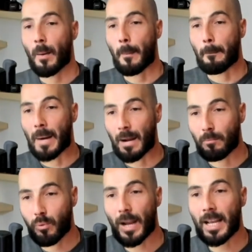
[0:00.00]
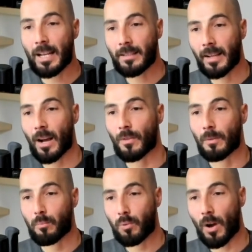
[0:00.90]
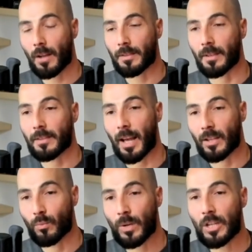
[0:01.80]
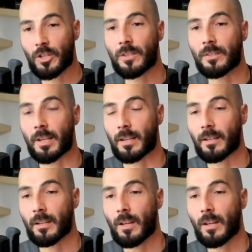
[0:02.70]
by breaking down the process as we just did,